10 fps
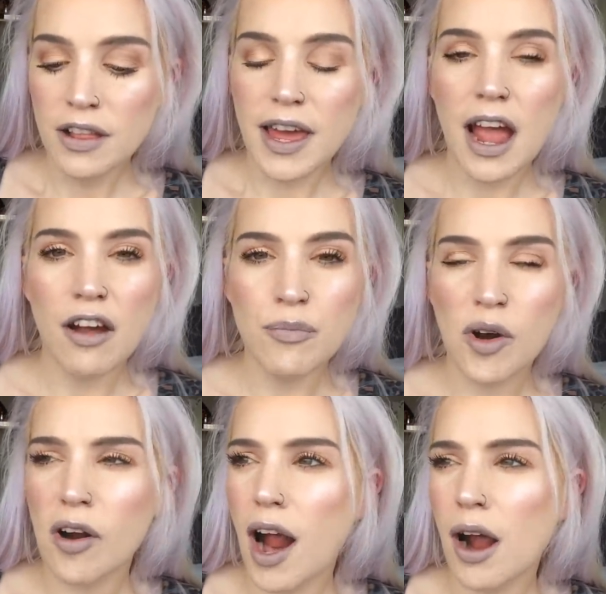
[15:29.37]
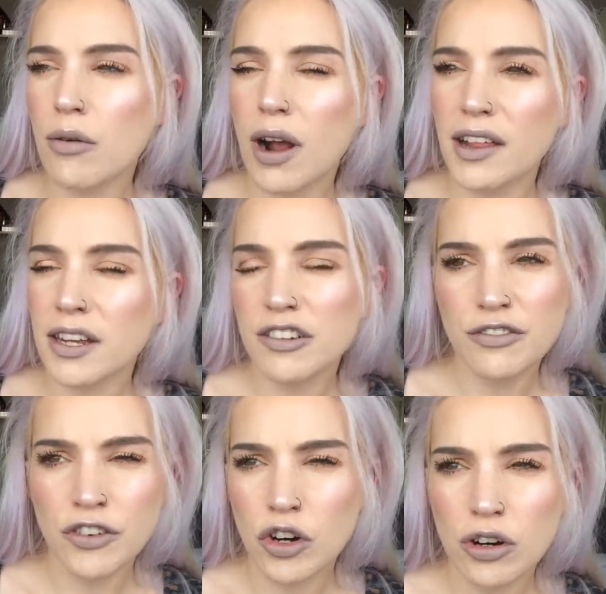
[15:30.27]
They have brought out, I think,
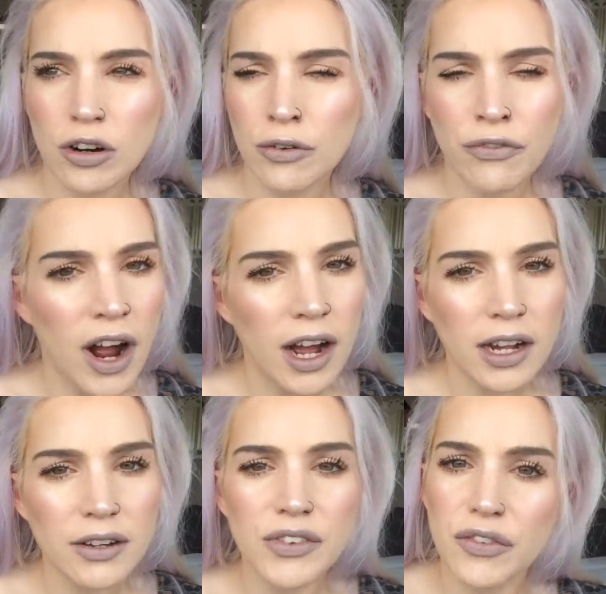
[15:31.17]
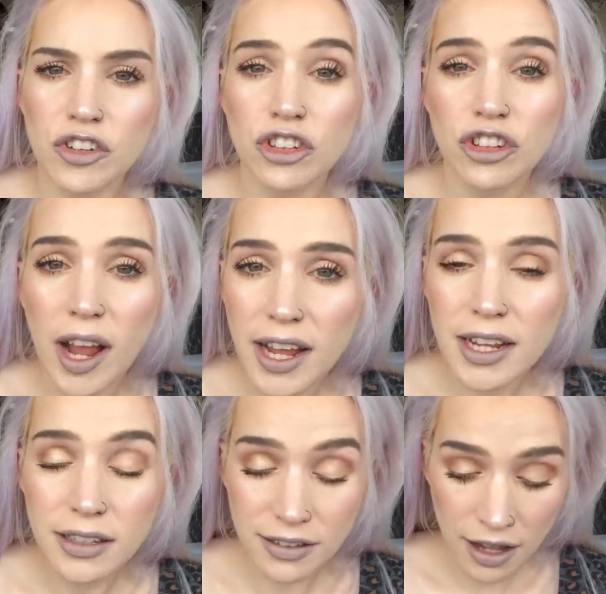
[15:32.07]
four or five different
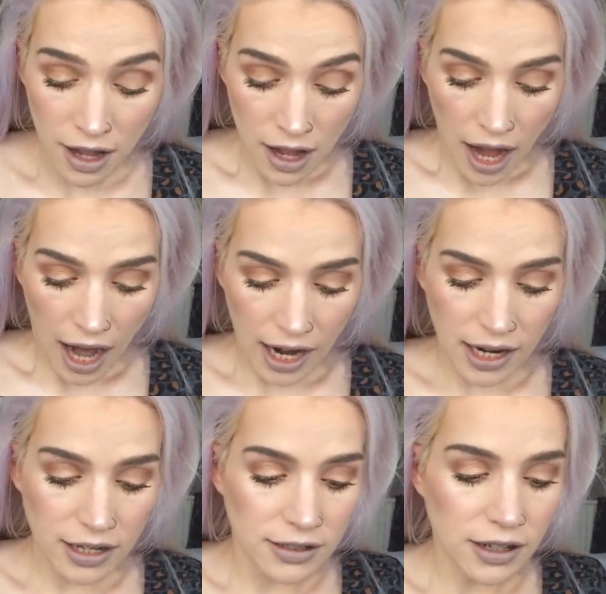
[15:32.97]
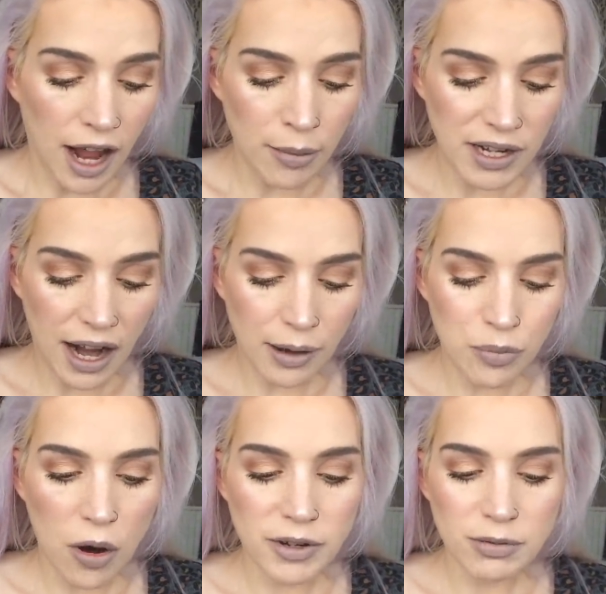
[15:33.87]
shades, and I mean, I
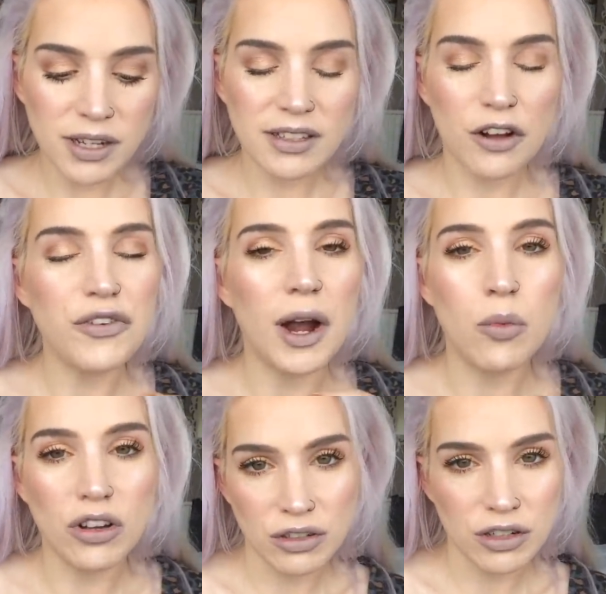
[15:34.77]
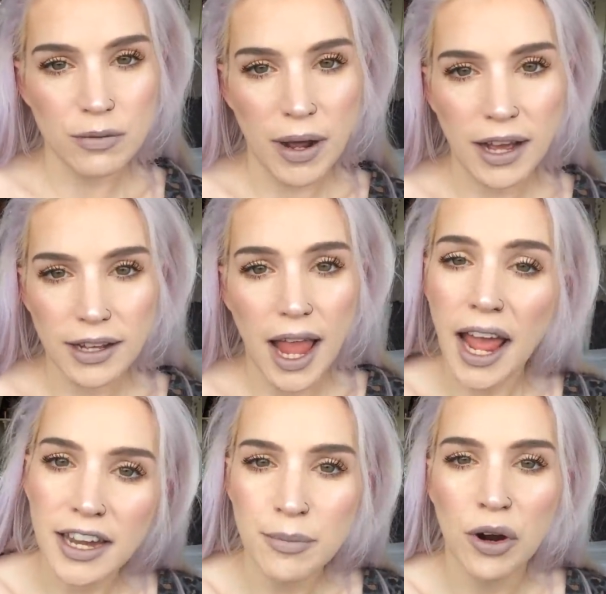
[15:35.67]
promised myself I wasn't going to buy
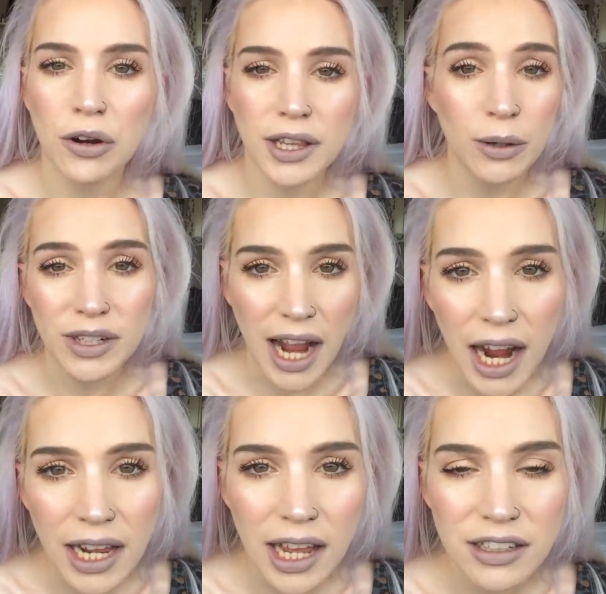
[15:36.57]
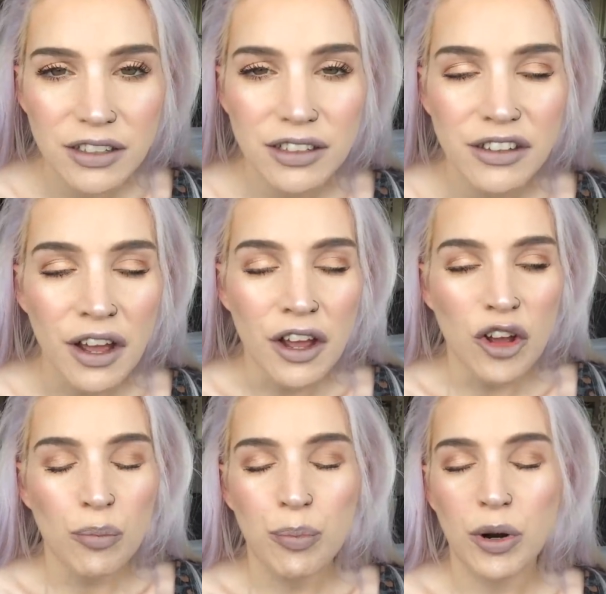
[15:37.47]
any more liquid highlighters,
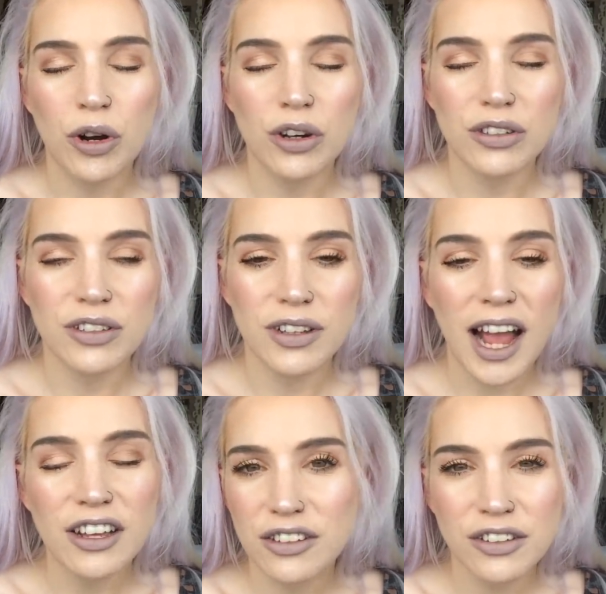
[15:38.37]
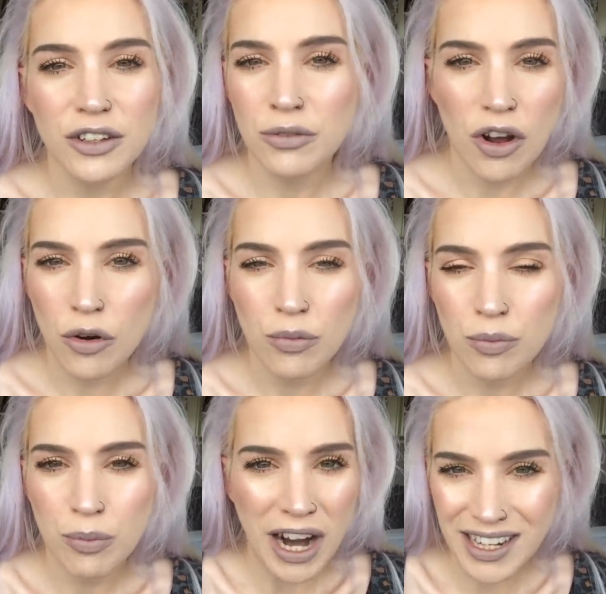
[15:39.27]
but as you know
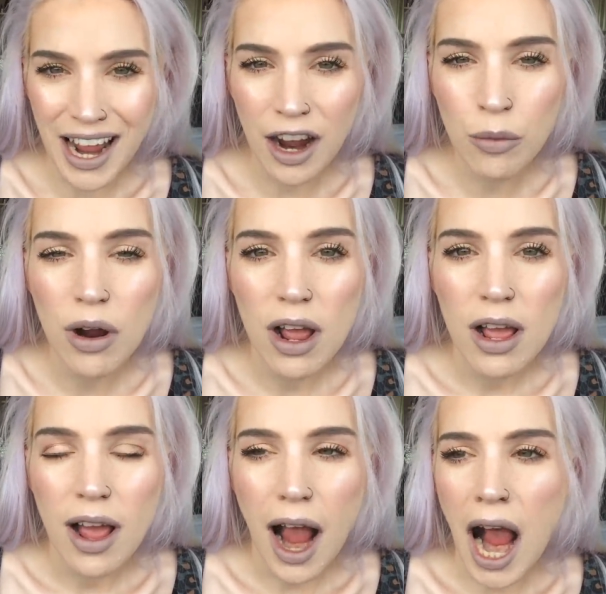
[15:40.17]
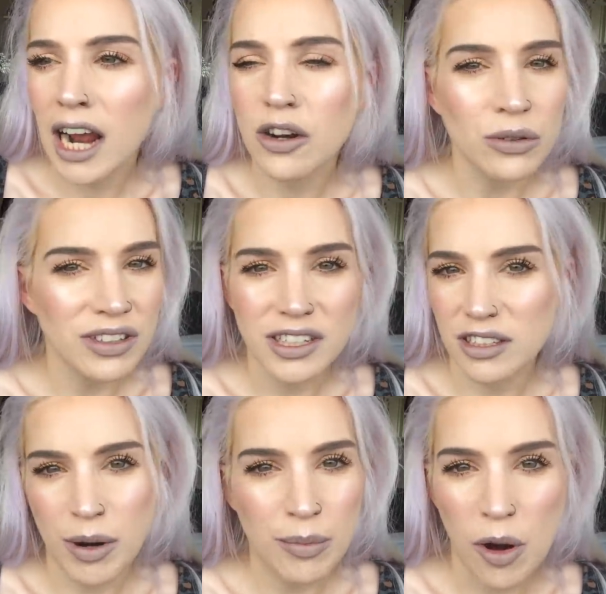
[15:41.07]
by now, I don't stick
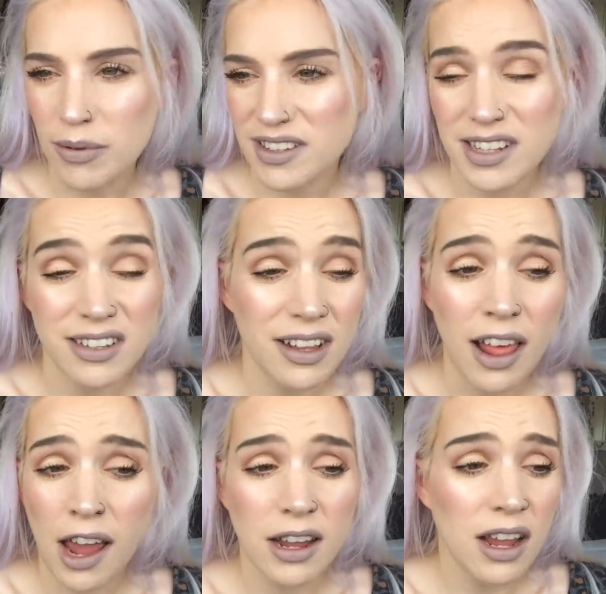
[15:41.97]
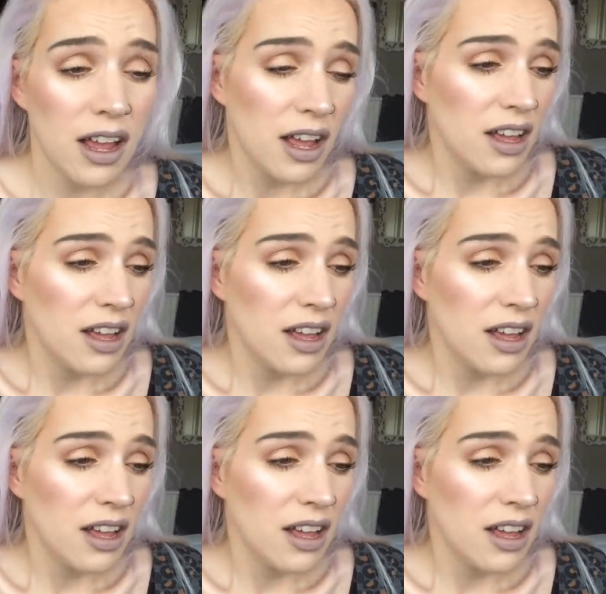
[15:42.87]
to my promises. Like,